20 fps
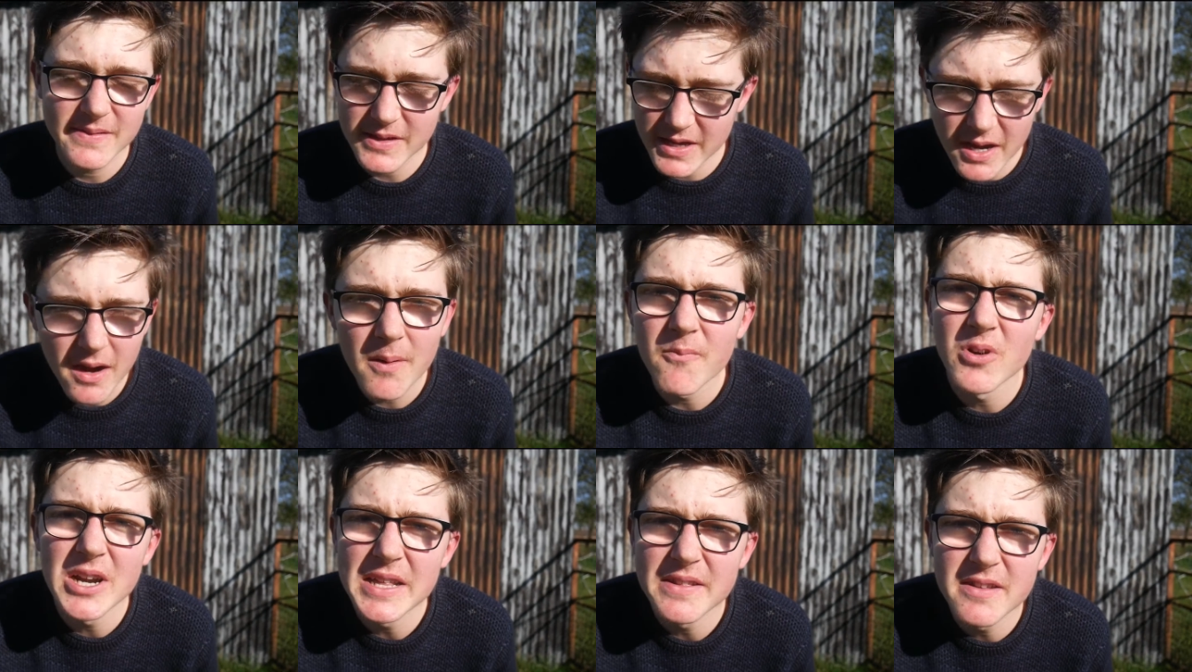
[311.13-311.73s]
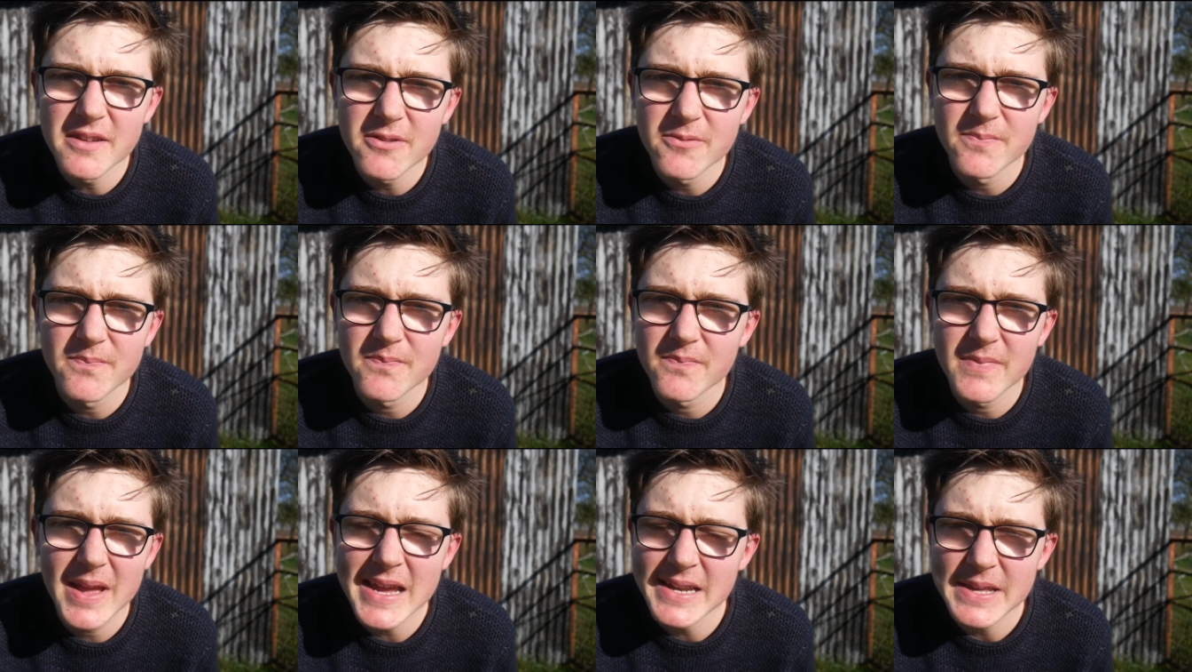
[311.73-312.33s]
can't really do
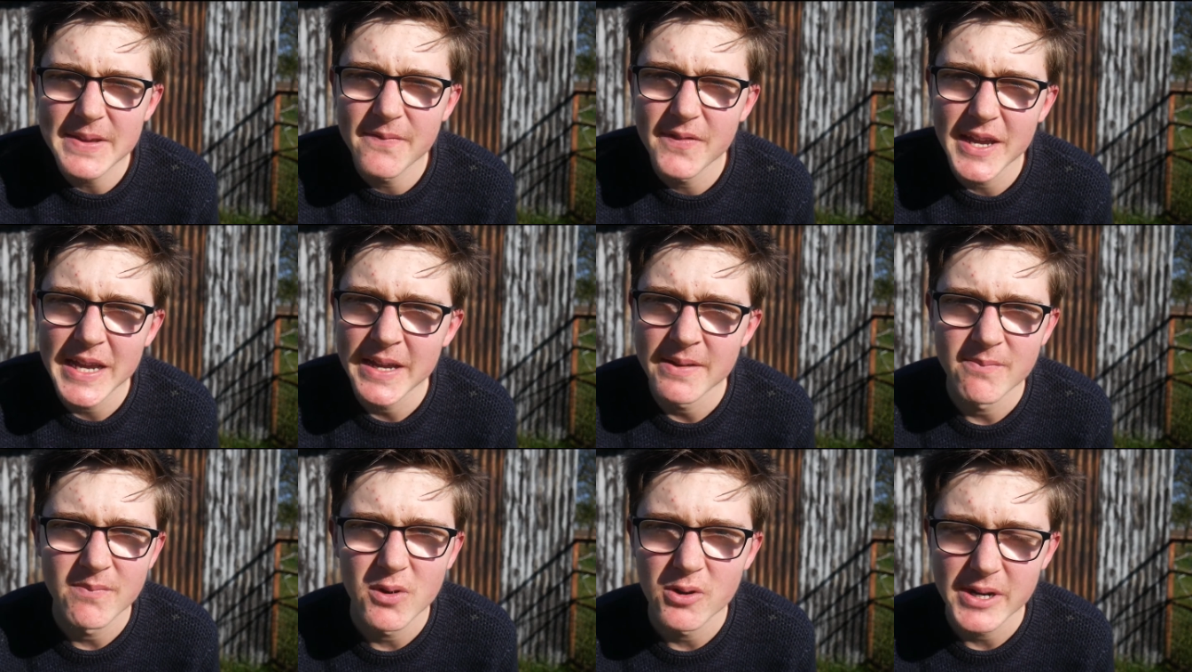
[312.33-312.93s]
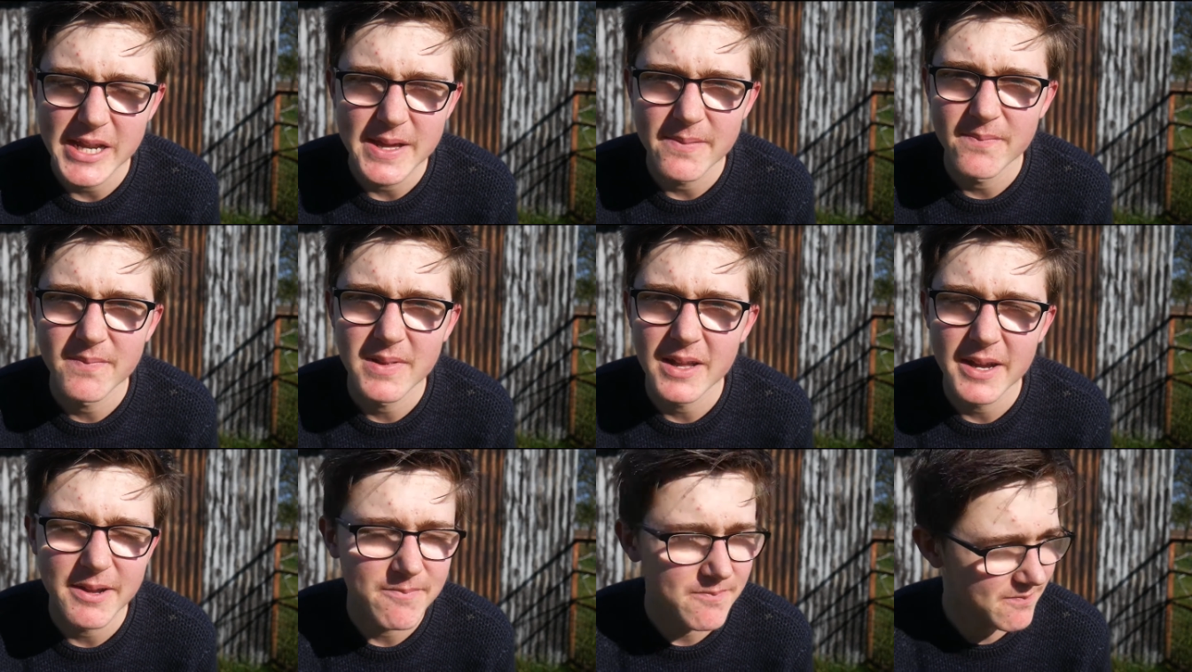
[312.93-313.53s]
anything on it,
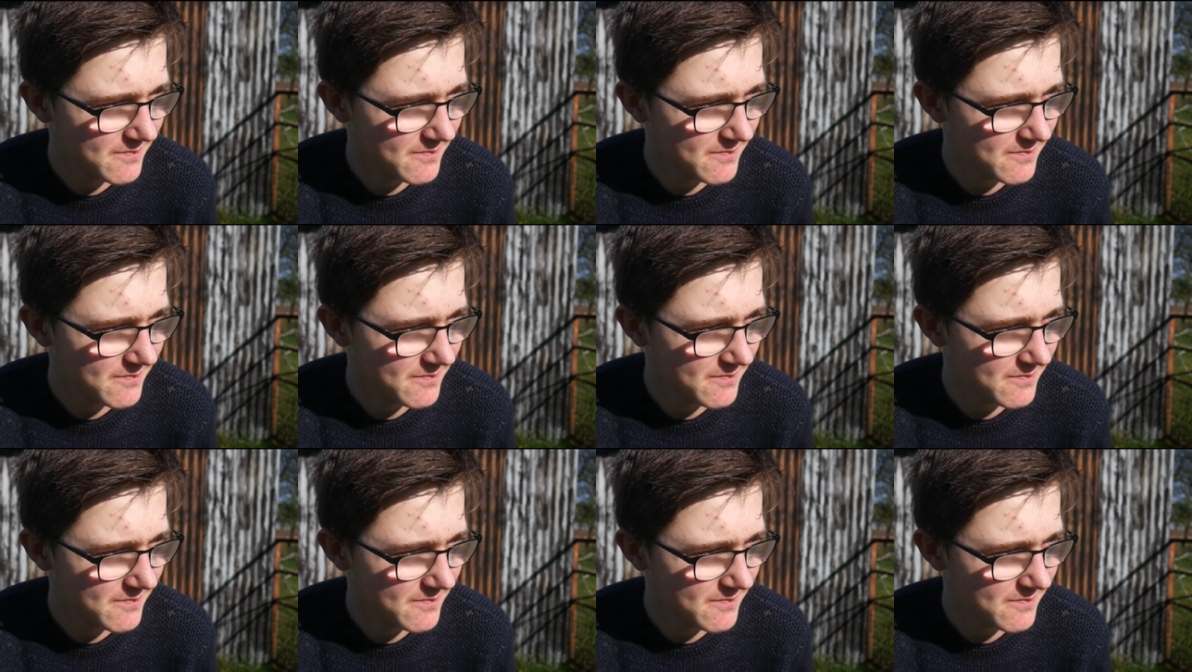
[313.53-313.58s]
like...